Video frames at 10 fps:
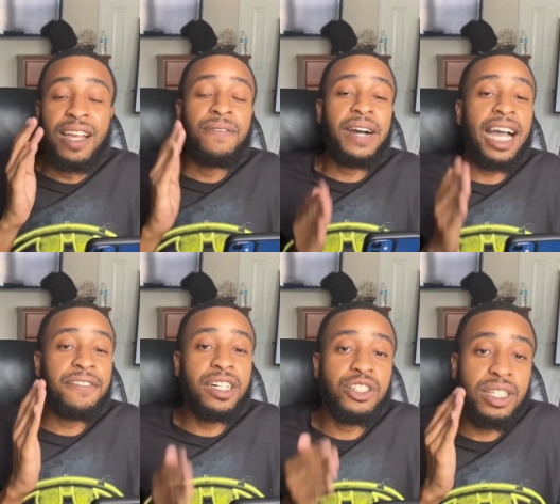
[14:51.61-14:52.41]

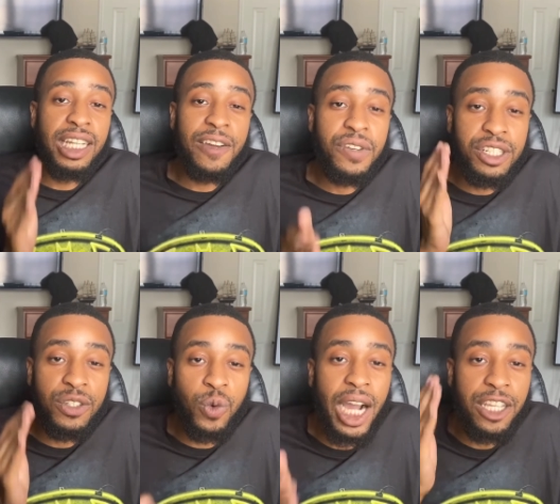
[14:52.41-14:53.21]
500 leverage
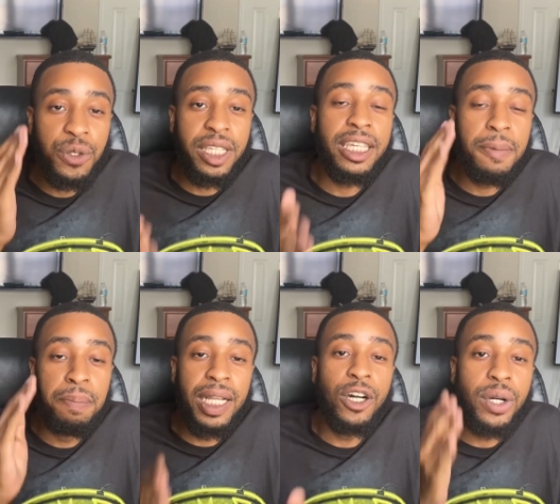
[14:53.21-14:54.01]
is why you keep
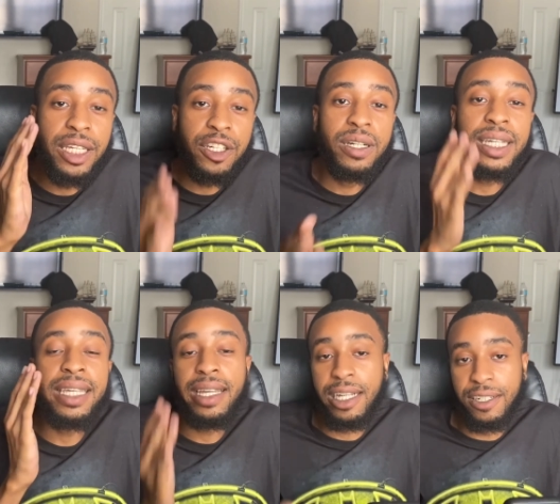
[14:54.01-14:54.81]
blowing your
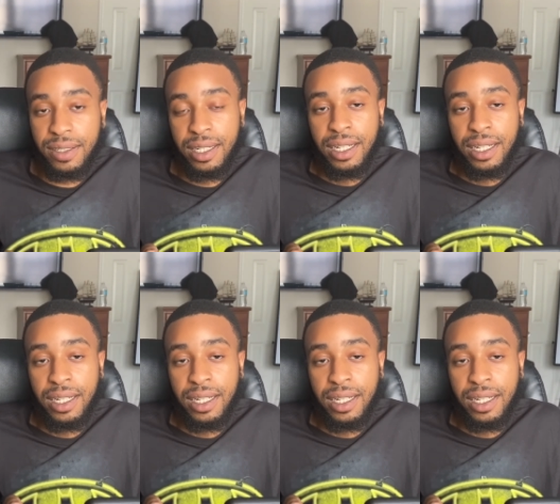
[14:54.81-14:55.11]
account.